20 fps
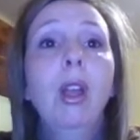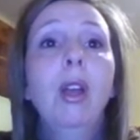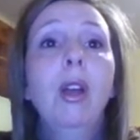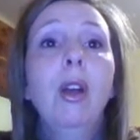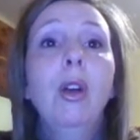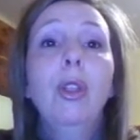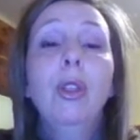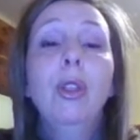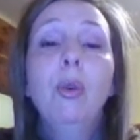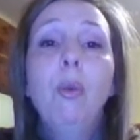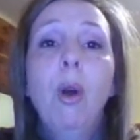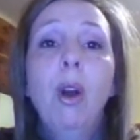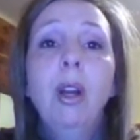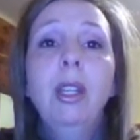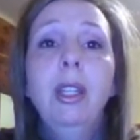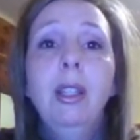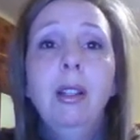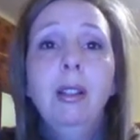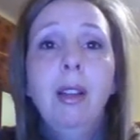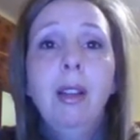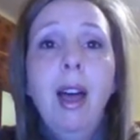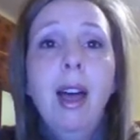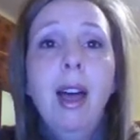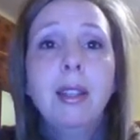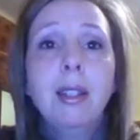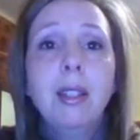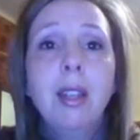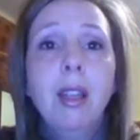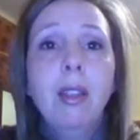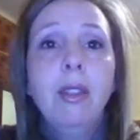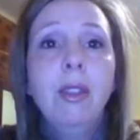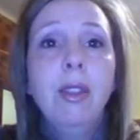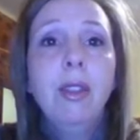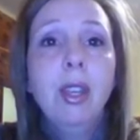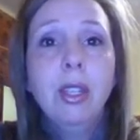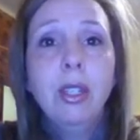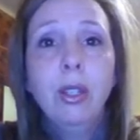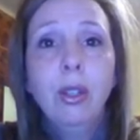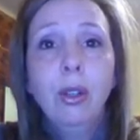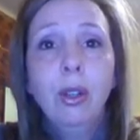The working class,
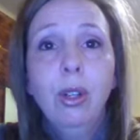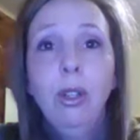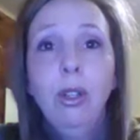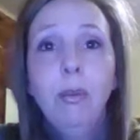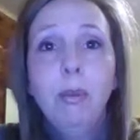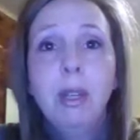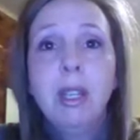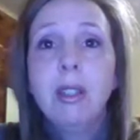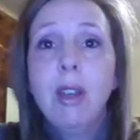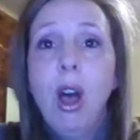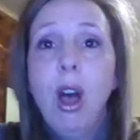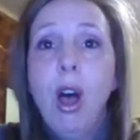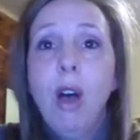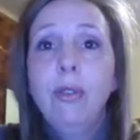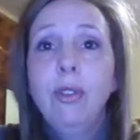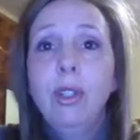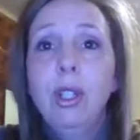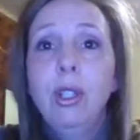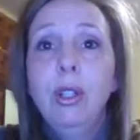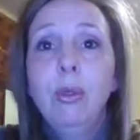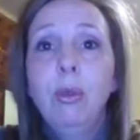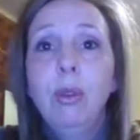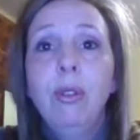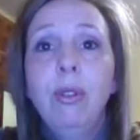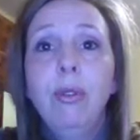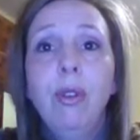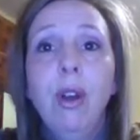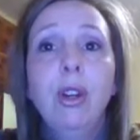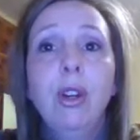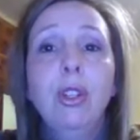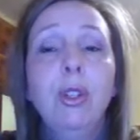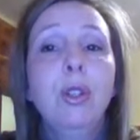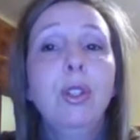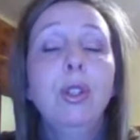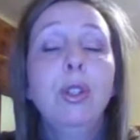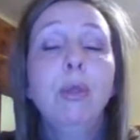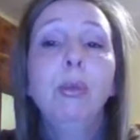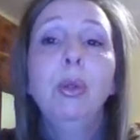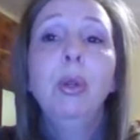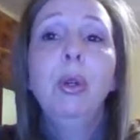this group is often referred to as
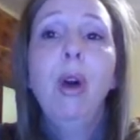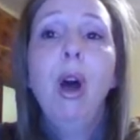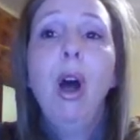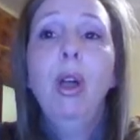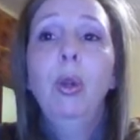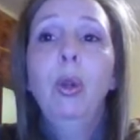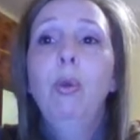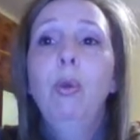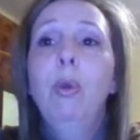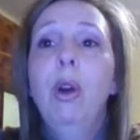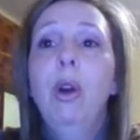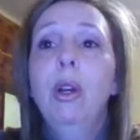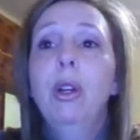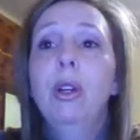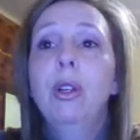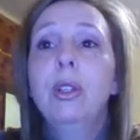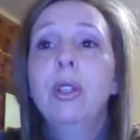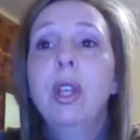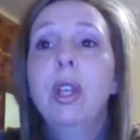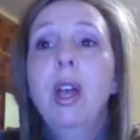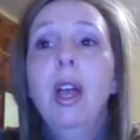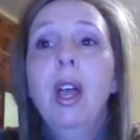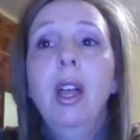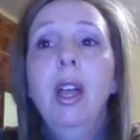the blue-collar workers.